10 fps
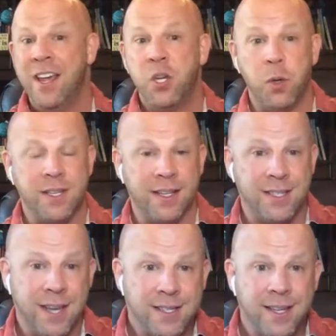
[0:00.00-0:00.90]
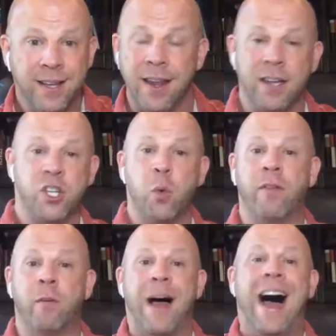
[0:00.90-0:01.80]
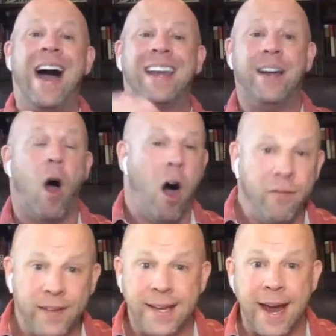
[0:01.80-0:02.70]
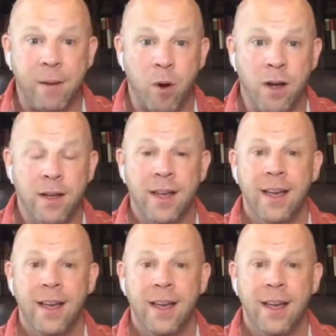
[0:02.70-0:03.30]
she was consistent, and she went from hiding off the camera